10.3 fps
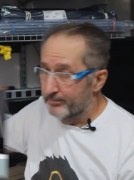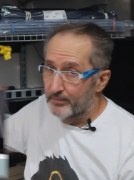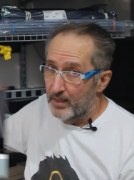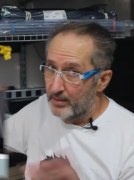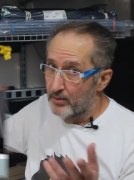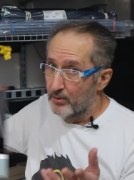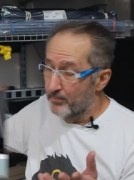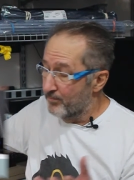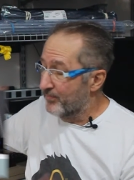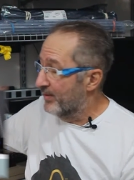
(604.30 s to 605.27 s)
I know
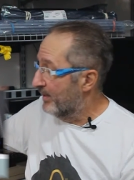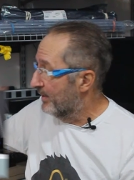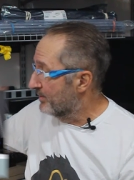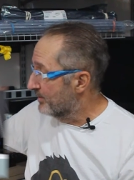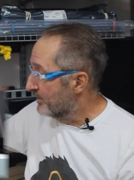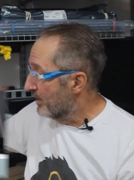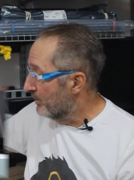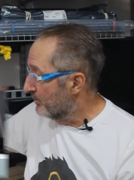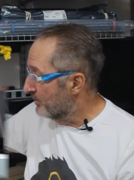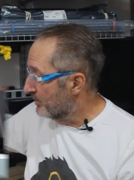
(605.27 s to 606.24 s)
it
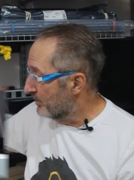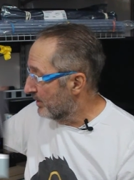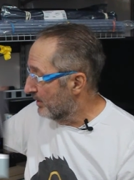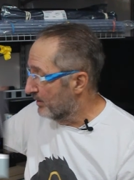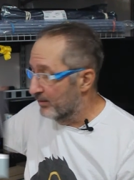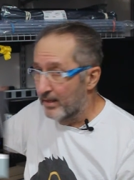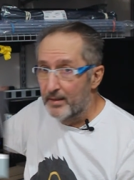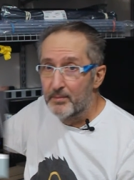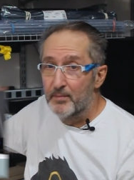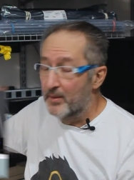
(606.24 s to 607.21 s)
sounds kind of
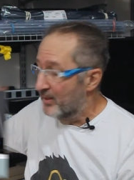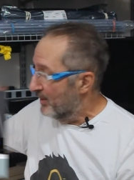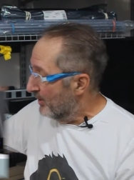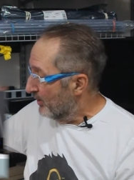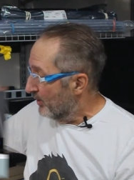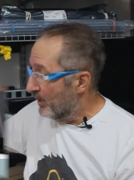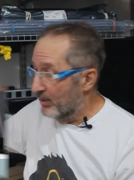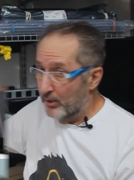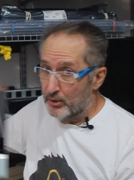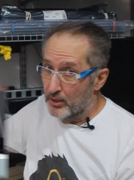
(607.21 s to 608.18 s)
lame that
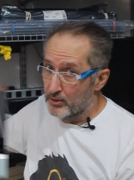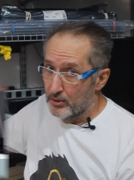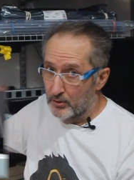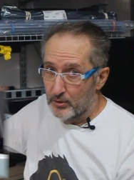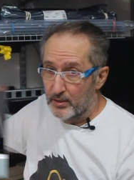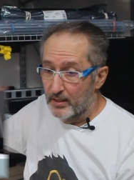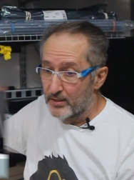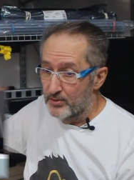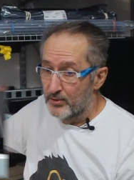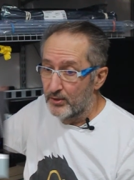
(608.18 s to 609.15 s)
it doesn't look
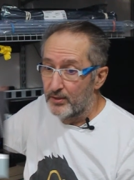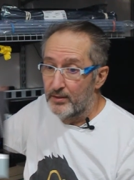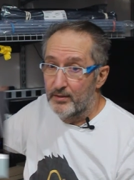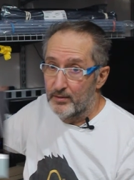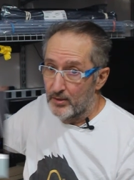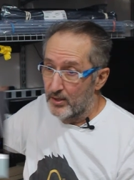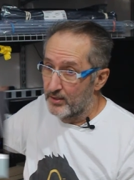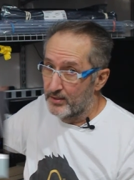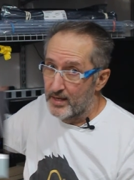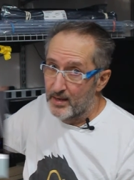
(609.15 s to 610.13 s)
as good
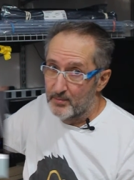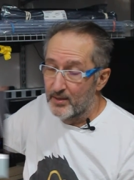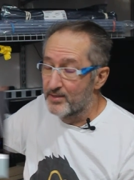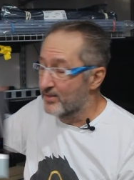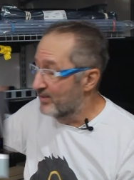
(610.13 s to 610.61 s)
on camera as it